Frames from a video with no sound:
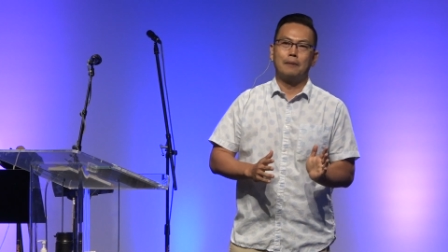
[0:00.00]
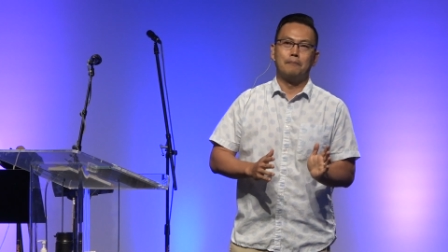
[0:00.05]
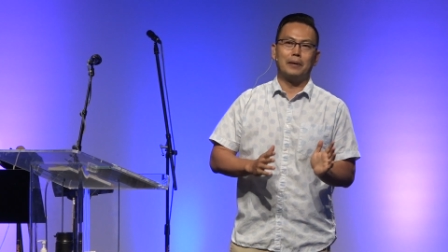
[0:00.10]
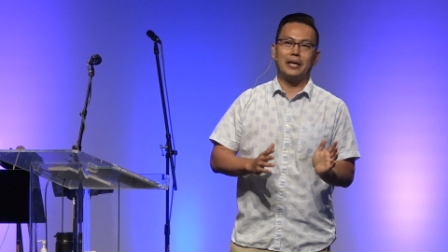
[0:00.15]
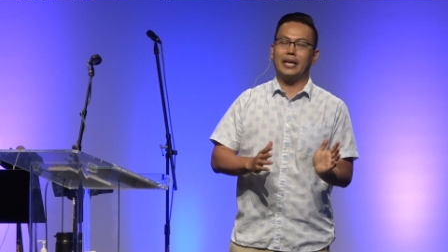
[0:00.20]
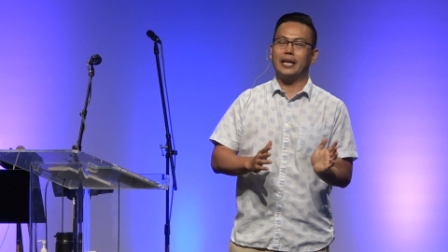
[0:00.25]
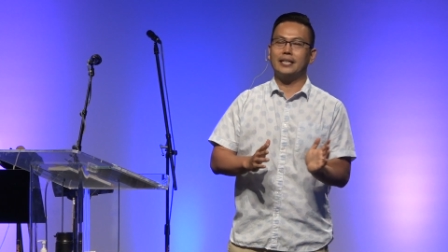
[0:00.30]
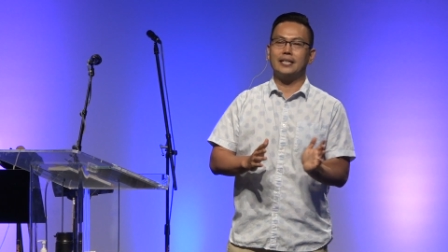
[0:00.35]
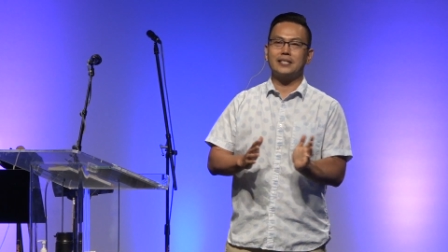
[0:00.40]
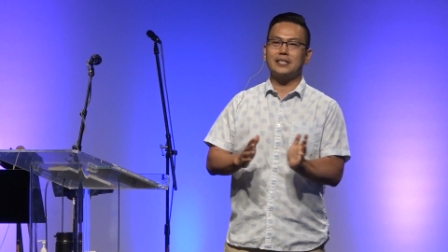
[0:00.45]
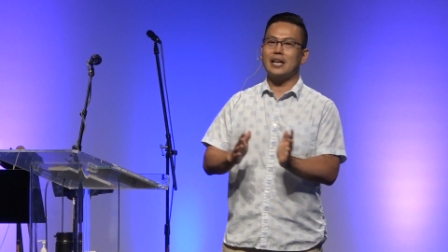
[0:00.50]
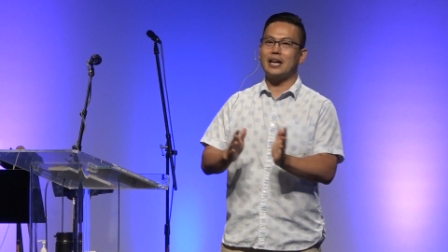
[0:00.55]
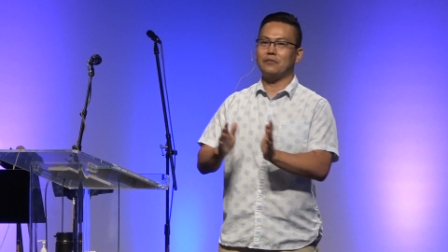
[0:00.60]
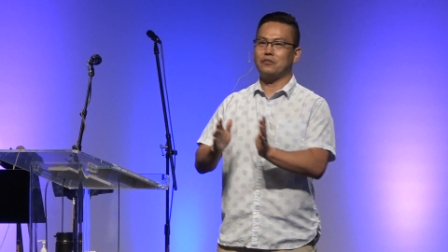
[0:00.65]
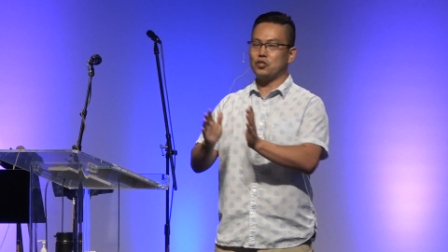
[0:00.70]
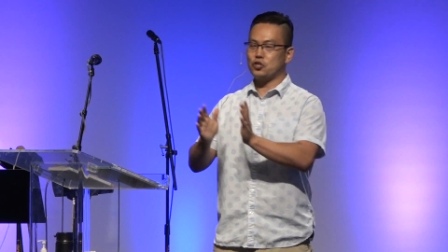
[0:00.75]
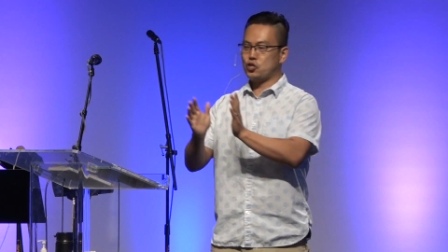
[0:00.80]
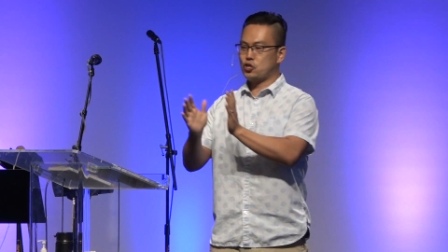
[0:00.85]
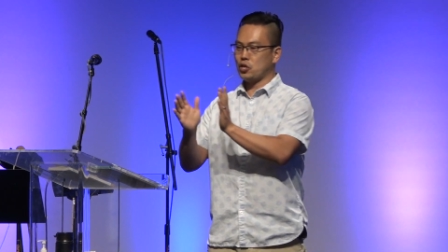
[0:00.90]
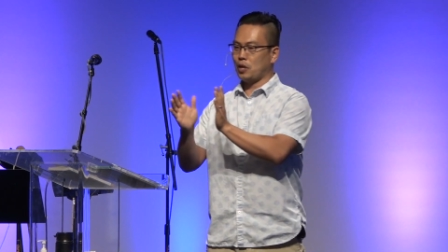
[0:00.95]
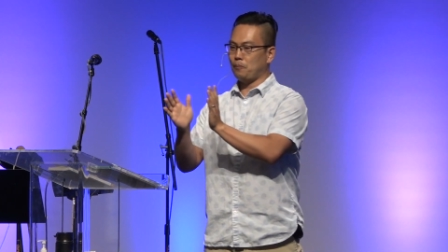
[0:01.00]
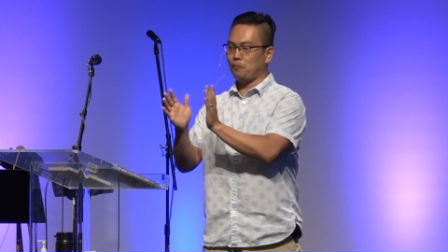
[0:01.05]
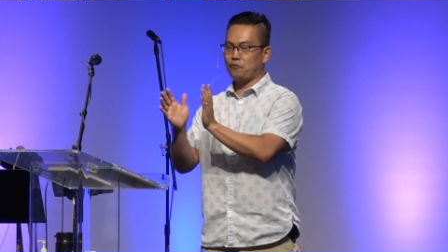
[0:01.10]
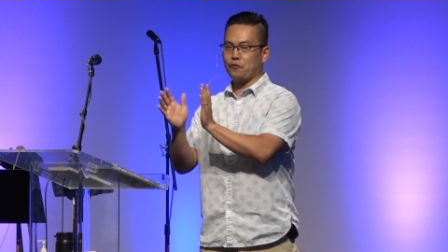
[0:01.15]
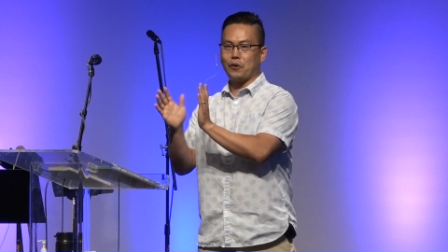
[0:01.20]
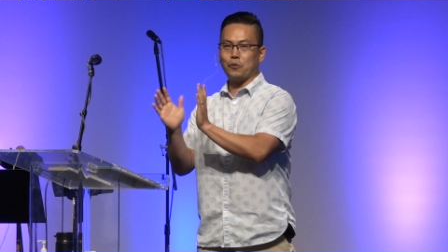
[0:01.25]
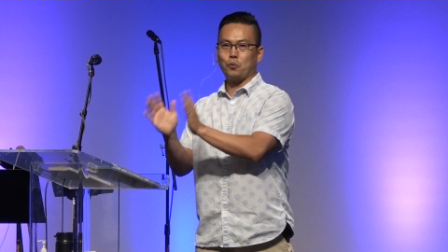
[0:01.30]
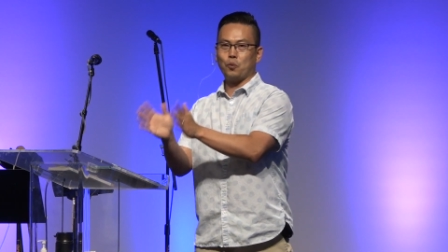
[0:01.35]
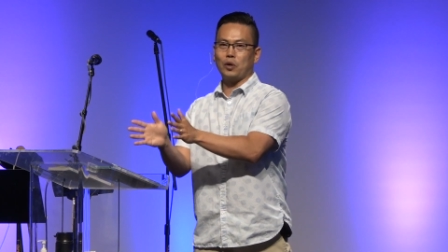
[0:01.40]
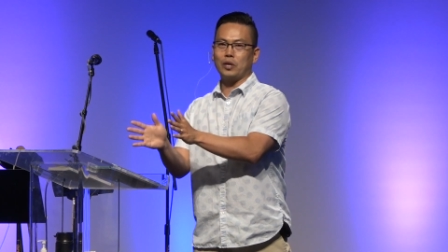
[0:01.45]
But he doesn't have to jump
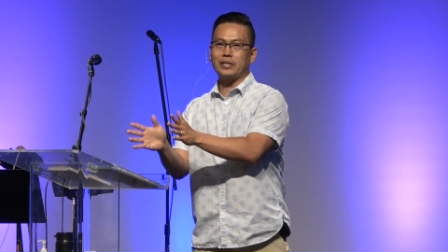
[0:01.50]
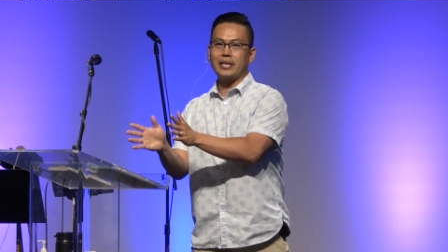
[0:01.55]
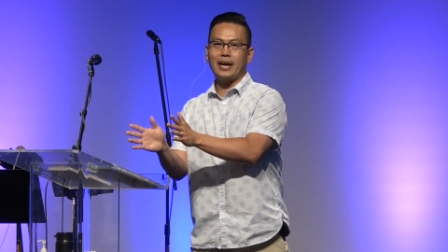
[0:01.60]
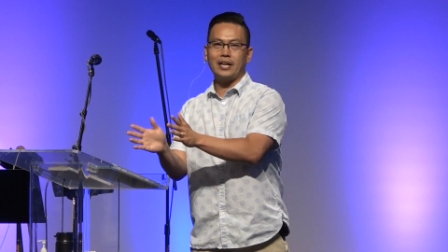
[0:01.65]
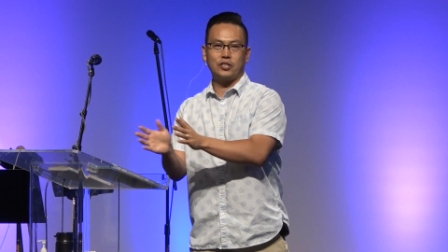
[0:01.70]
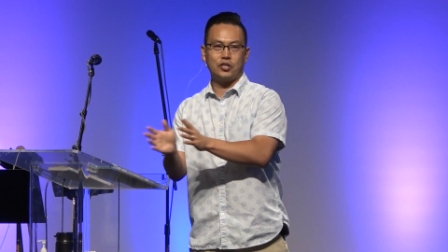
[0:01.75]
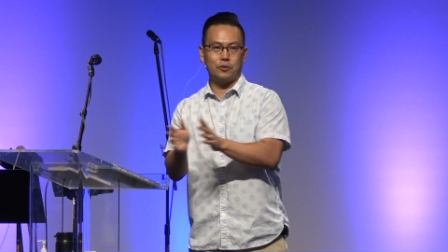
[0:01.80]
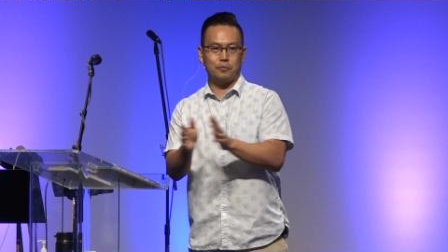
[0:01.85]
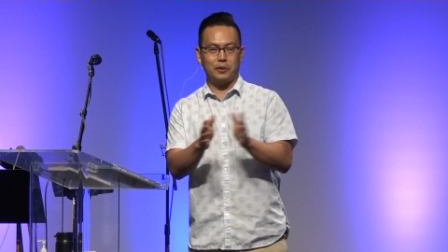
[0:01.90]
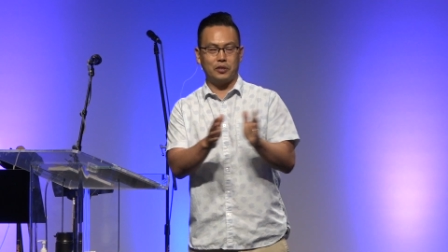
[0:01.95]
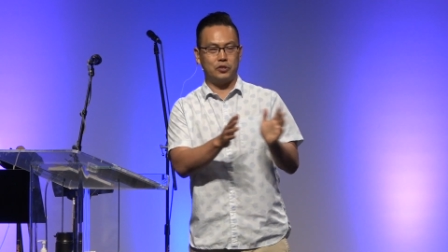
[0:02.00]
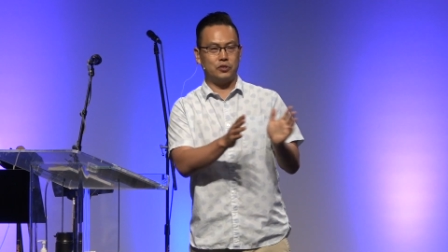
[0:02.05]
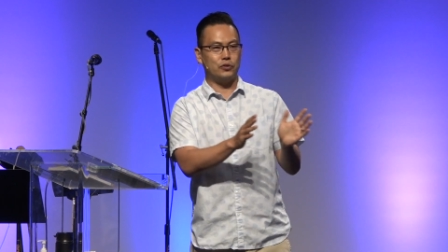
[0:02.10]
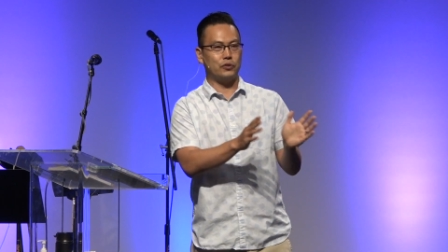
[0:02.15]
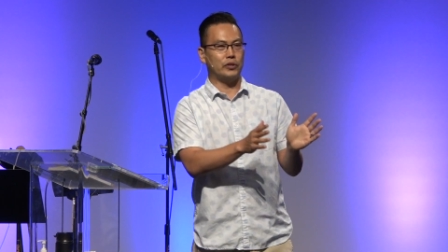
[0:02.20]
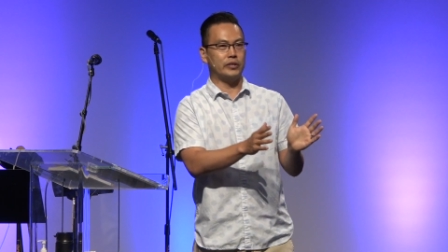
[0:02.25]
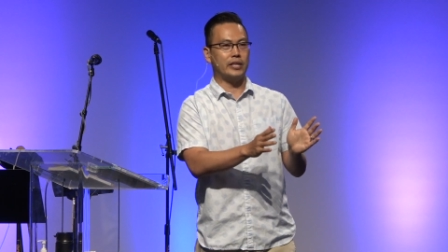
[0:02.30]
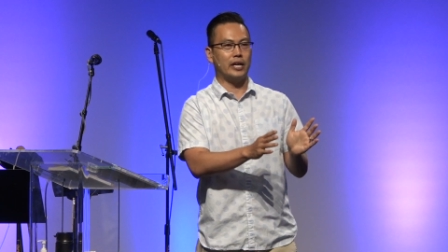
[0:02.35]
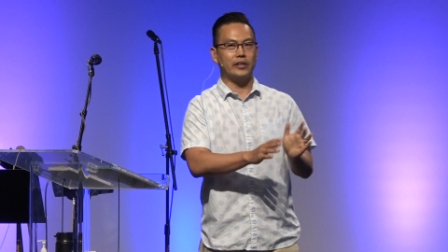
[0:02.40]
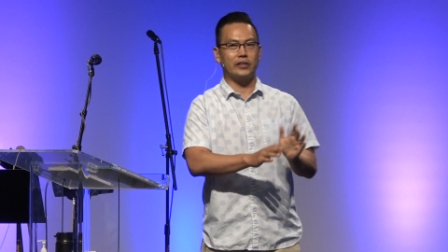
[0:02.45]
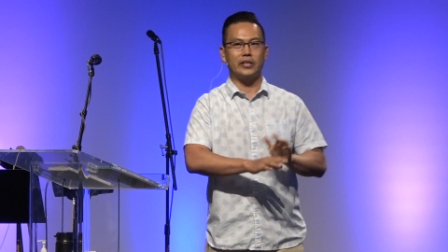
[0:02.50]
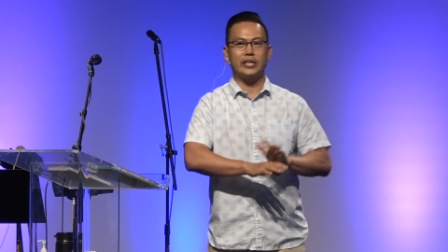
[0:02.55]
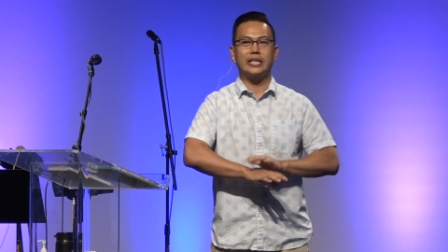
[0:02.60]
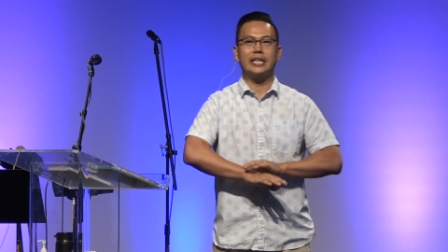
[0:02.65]
from one attribute to another.